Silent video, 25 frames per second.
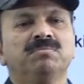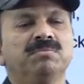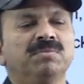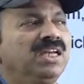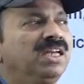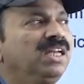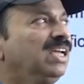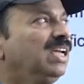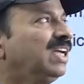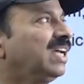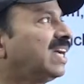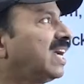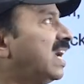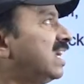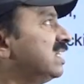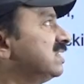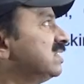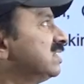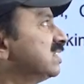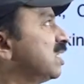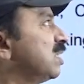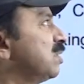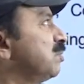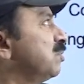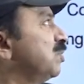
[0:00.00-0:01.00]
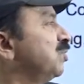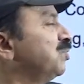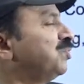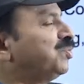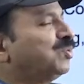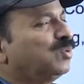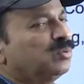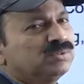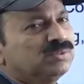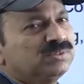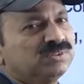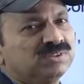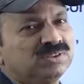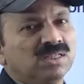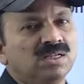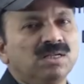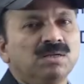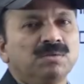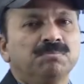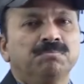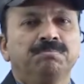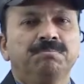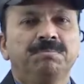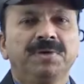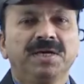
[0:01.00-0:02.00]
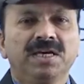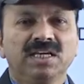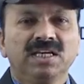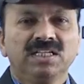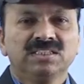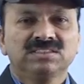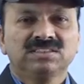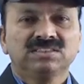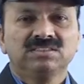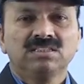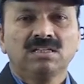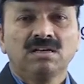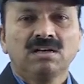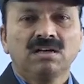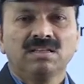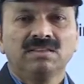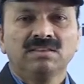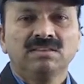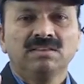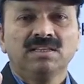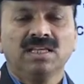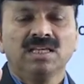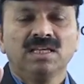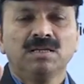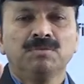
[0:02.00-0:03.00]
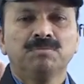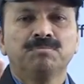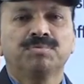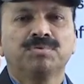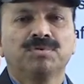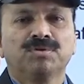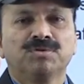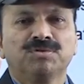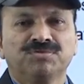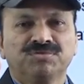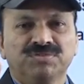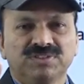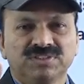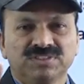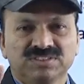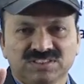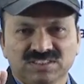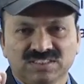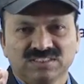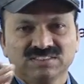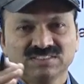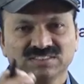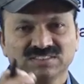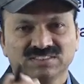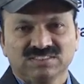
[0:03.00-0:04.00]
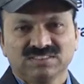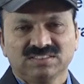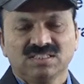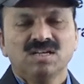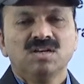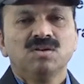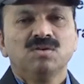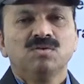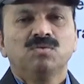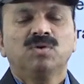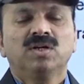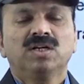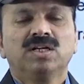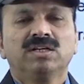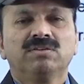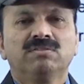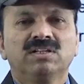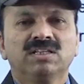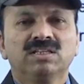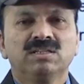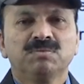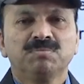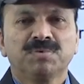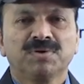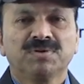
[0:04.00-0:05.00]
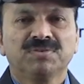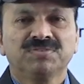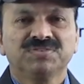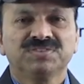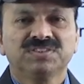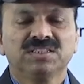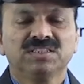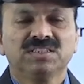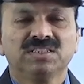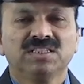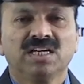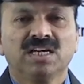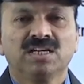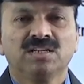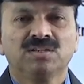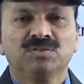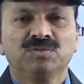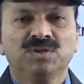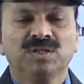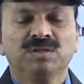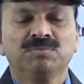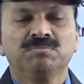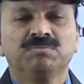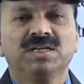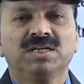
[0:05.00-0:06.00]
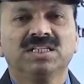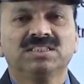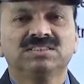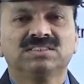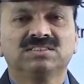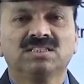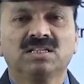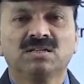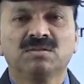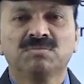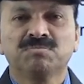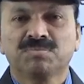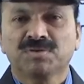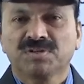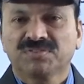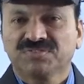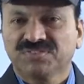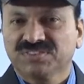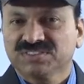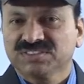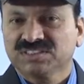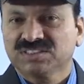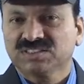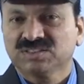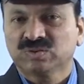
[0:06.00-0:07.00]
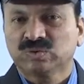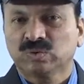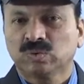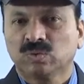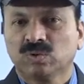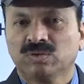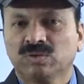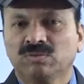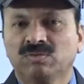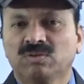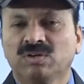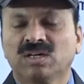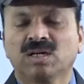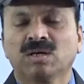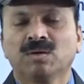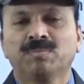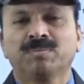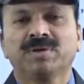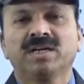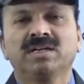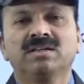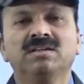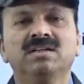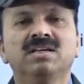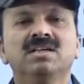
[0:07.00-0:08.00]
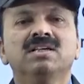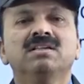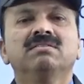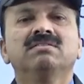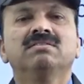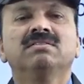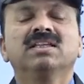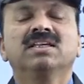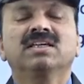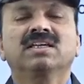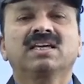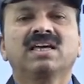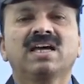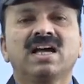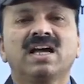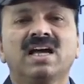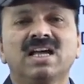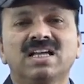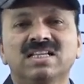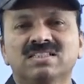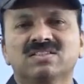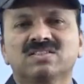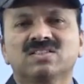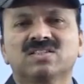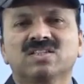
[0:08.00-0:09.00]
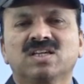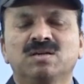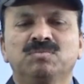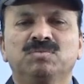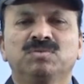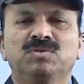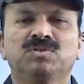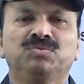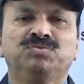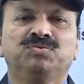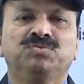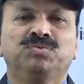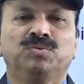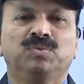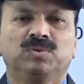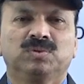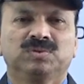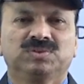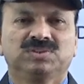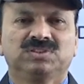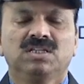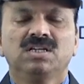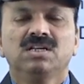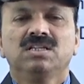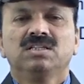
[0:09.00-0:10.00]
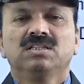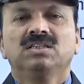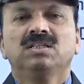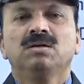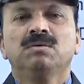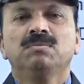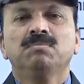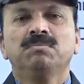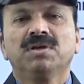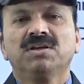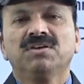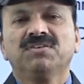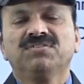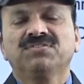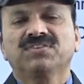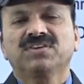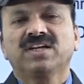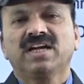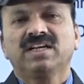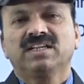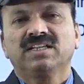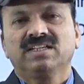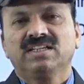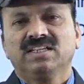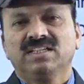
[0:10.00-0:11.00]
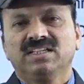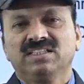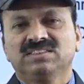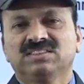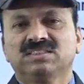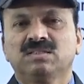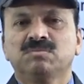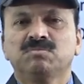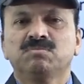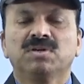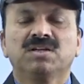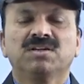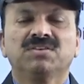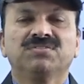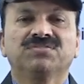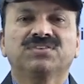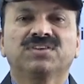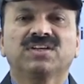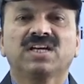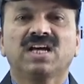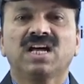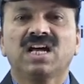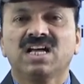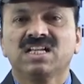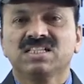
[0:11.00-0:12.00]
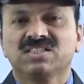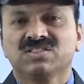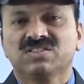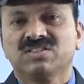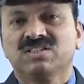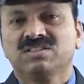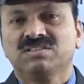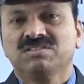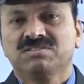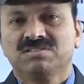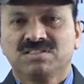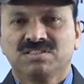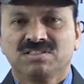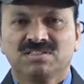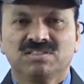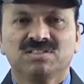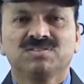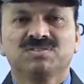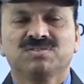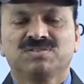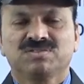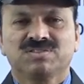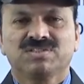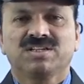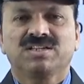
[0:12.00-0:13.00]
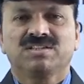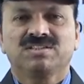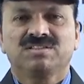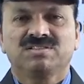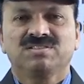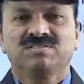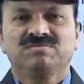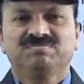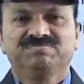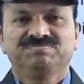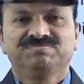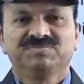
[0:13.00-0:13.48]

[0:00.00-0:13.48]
Many castes came into force based on their professions. Whatever the profession they are doing, based on professions only, what happened? The caste came into force. Number of categories, number of castes entered the society.